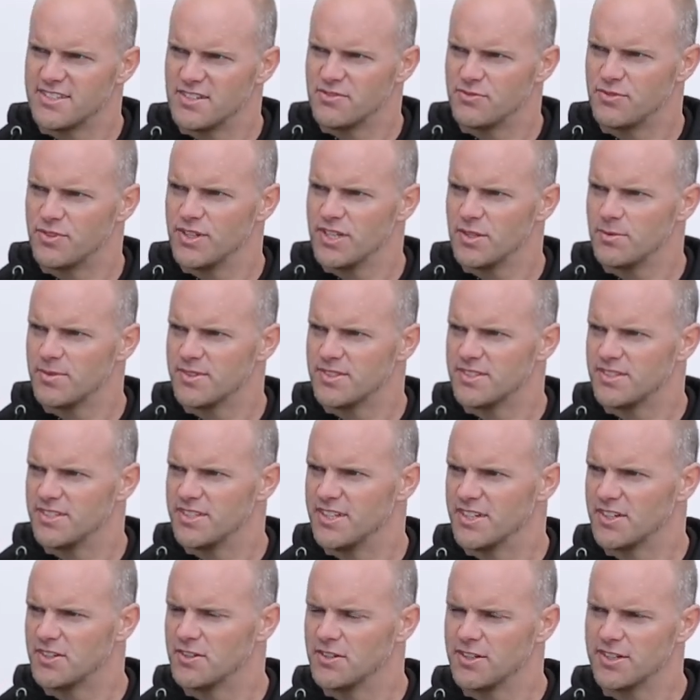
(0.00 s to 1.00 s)
the
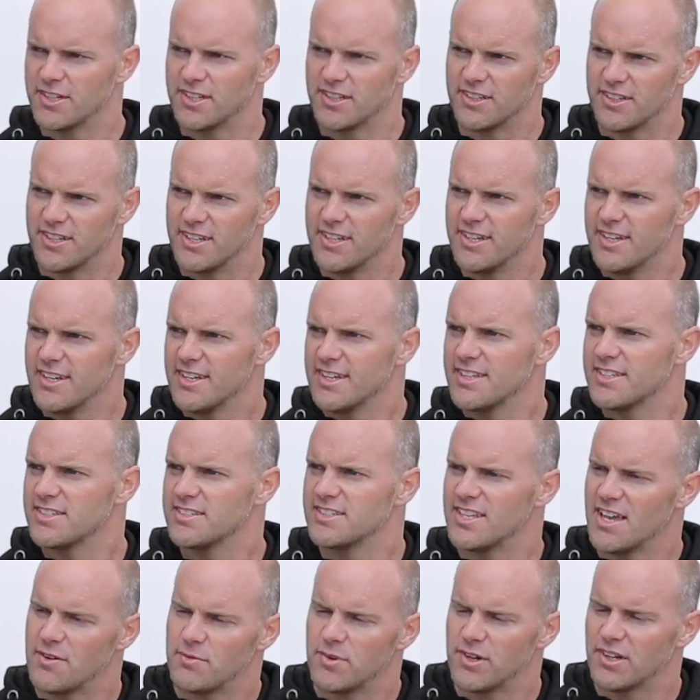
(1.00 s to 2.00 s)
frequency accordingly
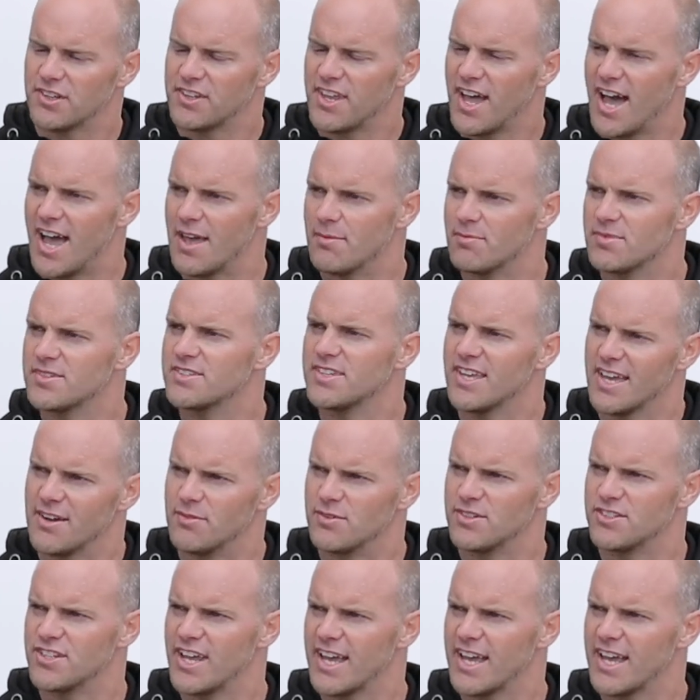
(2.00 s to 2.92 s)
several times every